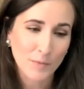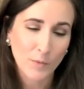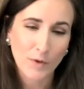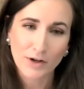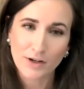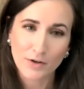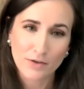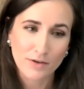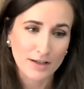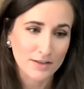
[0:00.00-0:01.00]
what are your
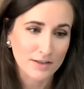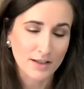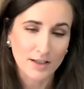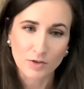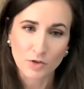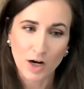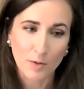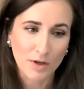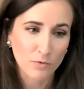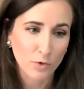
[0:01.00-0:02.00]
thoughts on
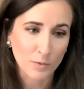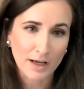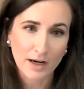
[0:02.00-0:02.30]
trauma-informed